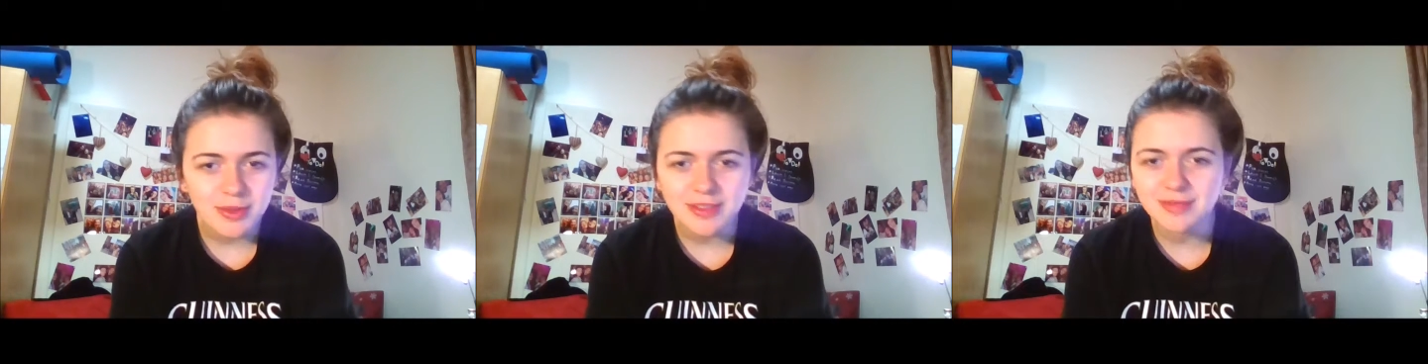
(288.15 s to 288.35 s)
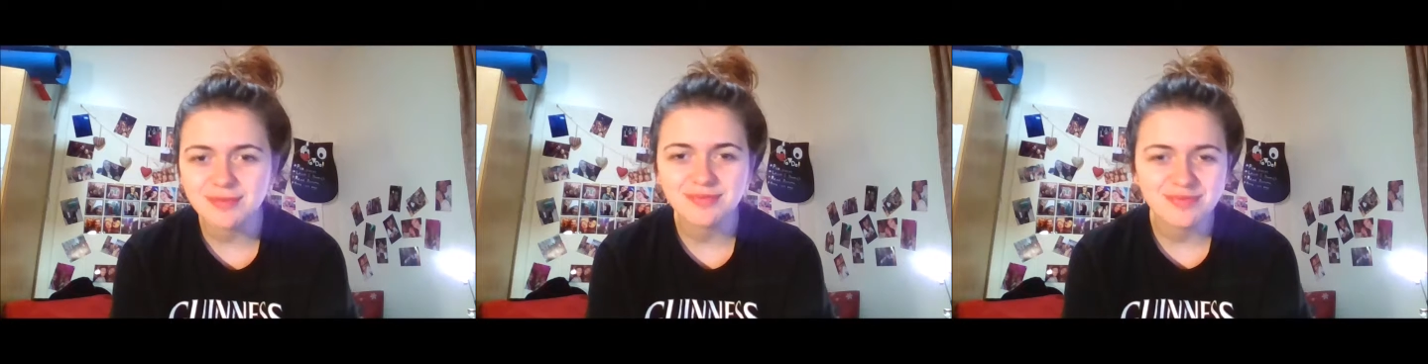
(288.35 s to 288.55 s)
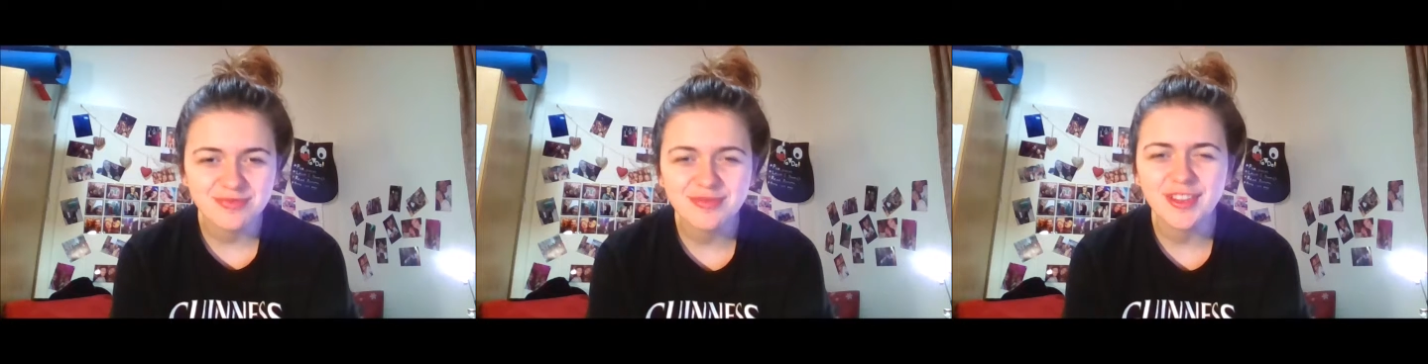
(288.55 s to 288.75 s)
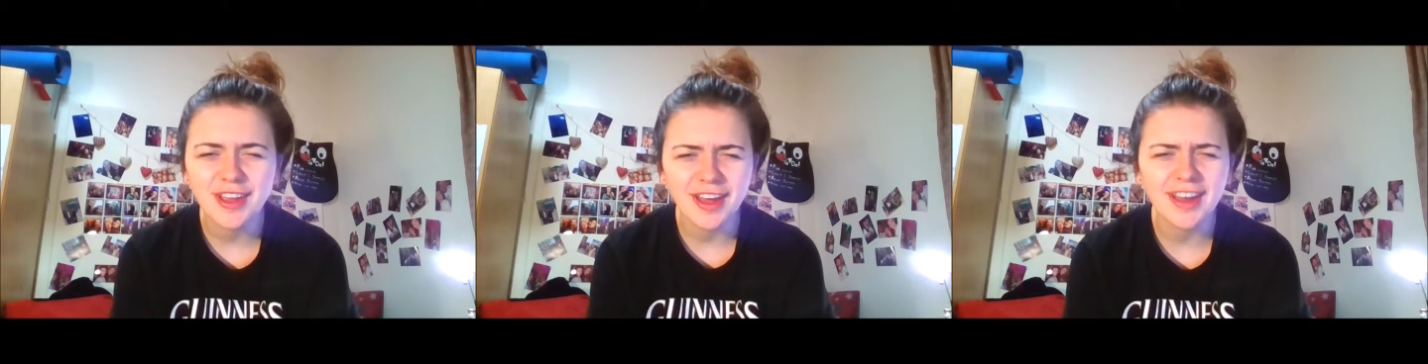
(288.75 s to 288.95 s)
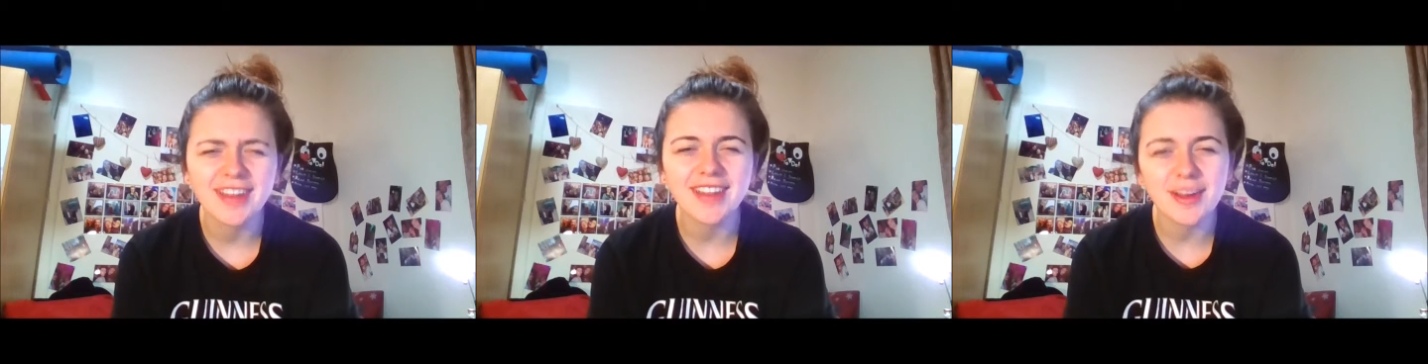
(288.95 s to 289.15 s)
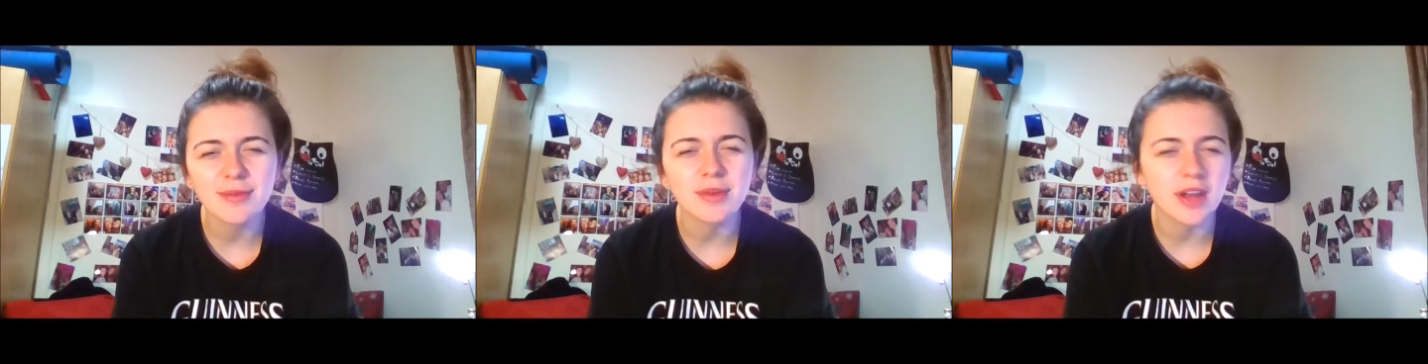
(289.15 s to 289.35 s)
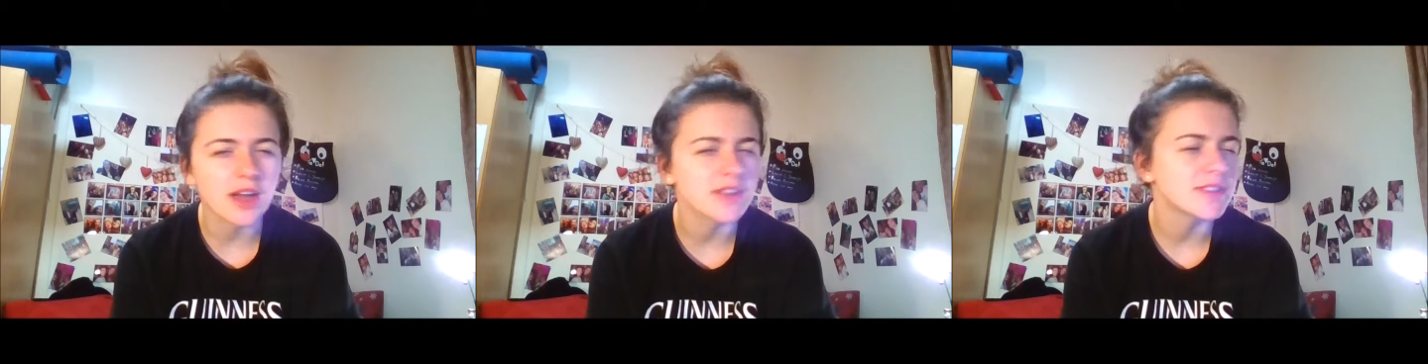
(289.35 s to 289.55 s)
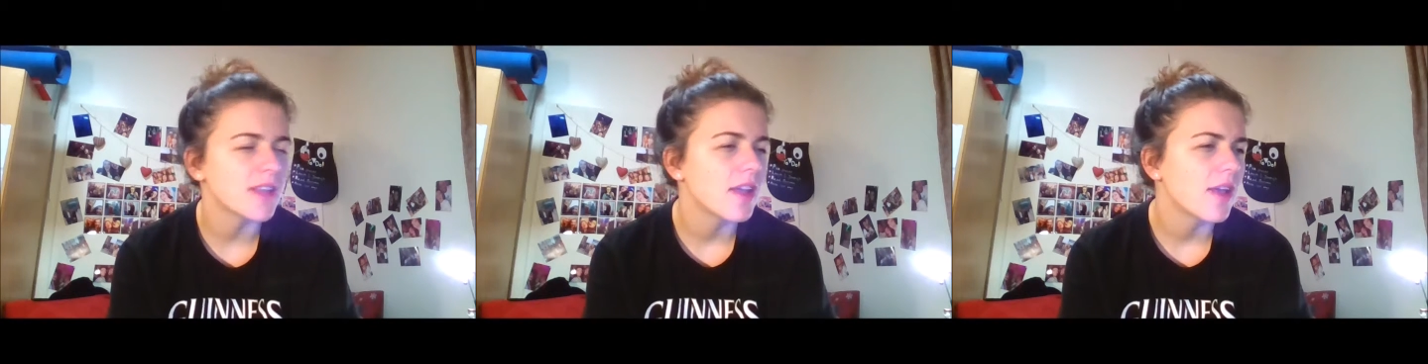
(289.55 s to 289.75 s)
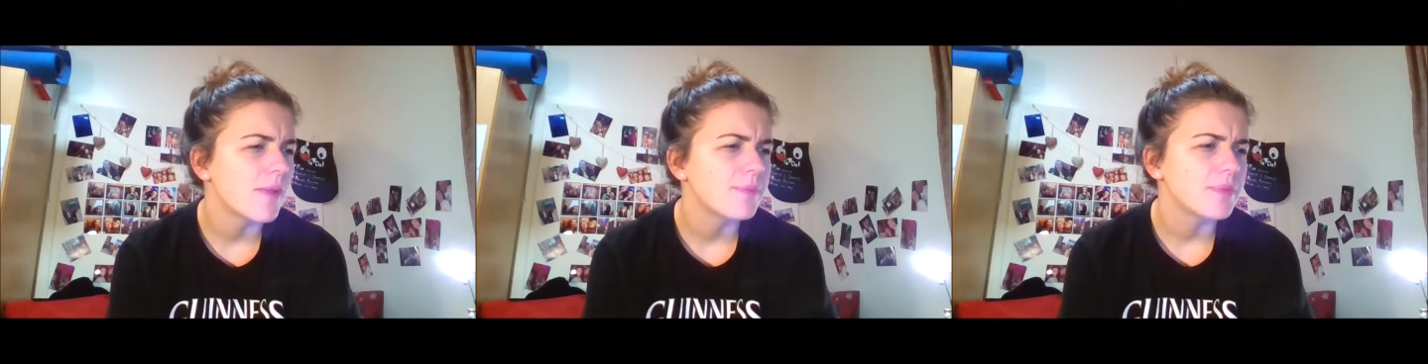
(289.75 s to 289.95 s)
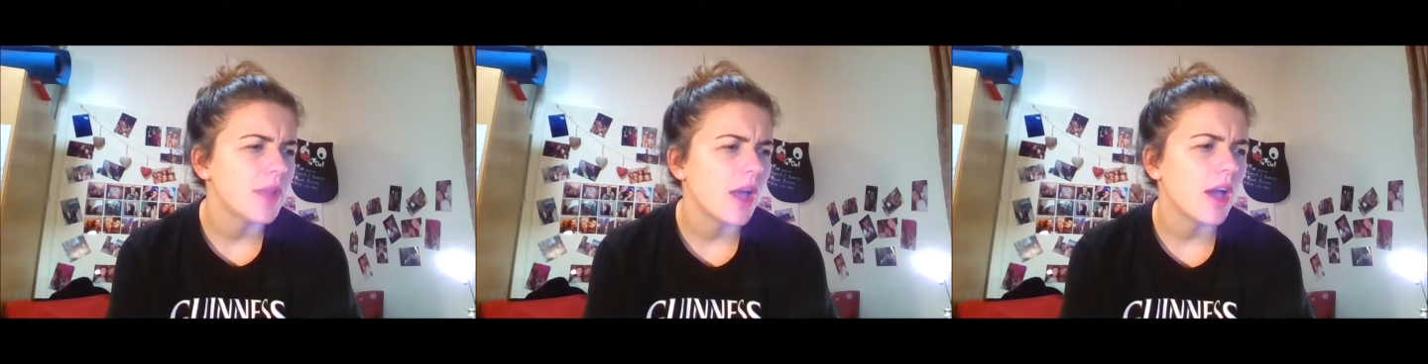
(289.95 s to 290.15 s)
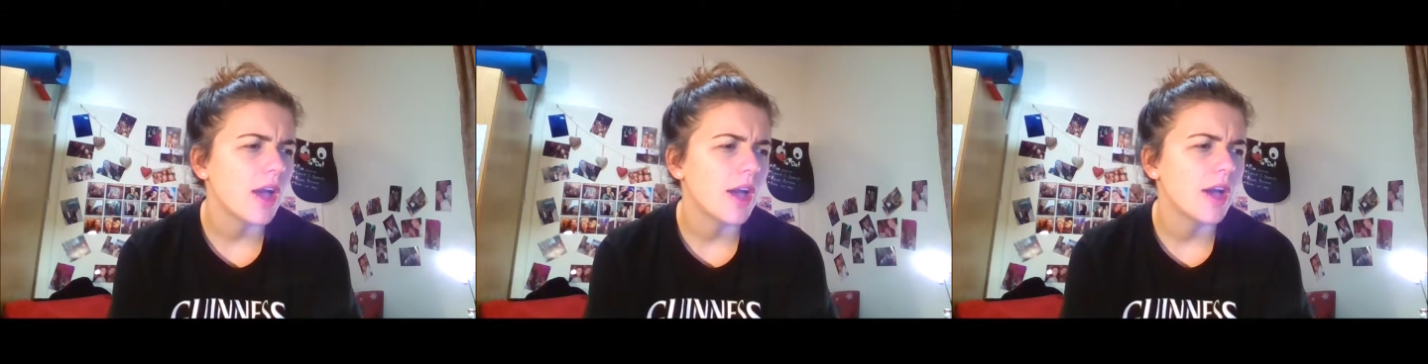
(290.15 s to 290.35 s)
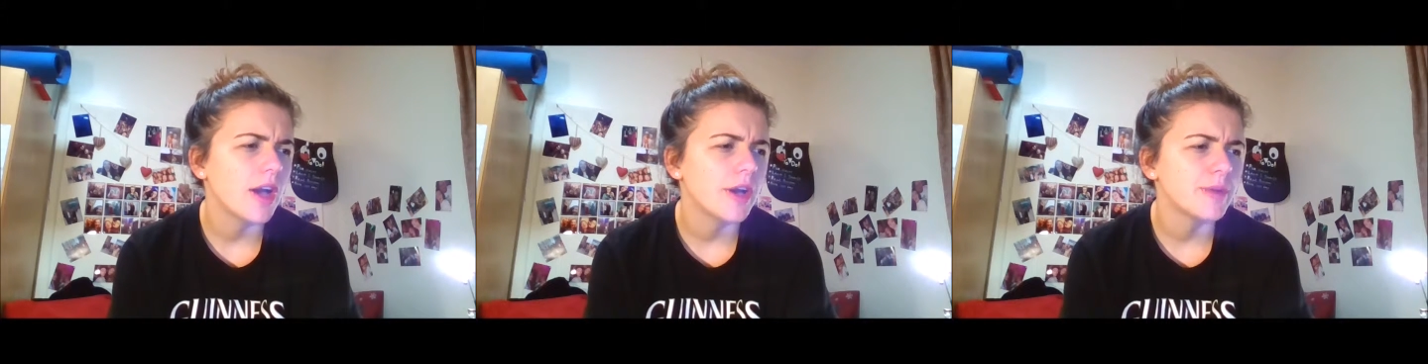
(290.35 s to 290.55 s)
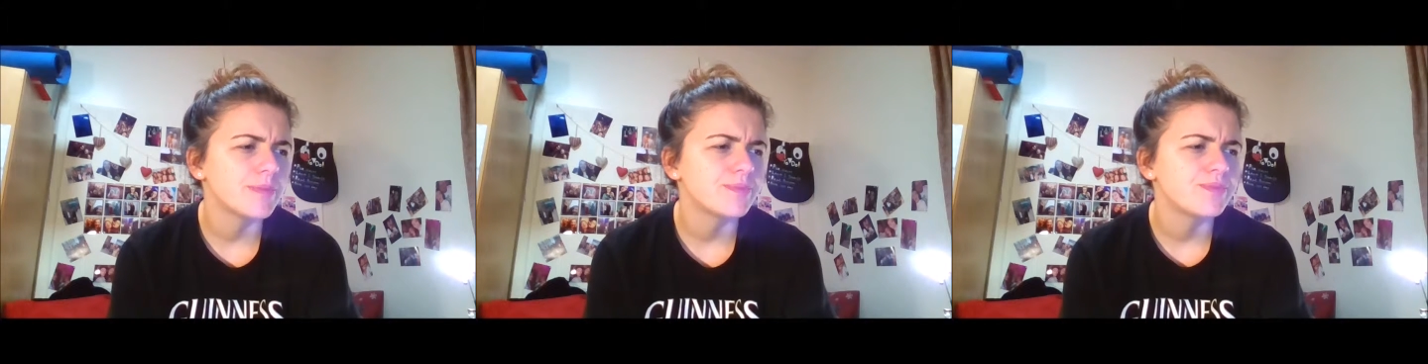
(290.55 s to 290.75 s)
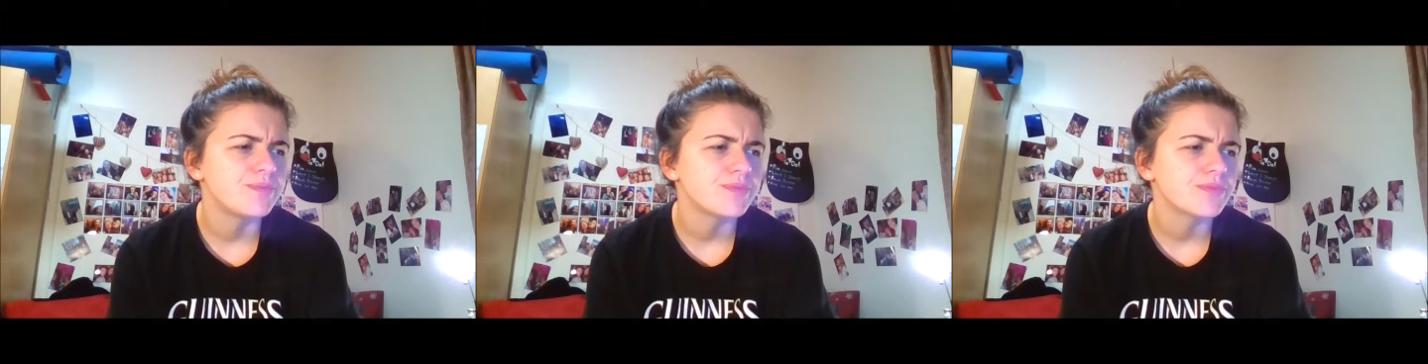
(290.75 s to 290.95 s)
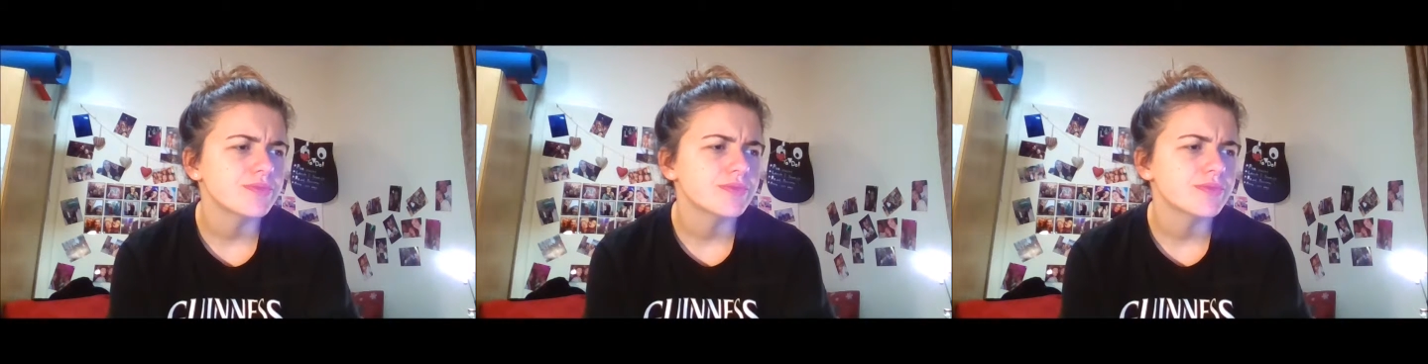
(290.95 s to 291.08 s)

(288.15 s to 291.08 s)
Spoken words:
and yeah, that'd be nice. And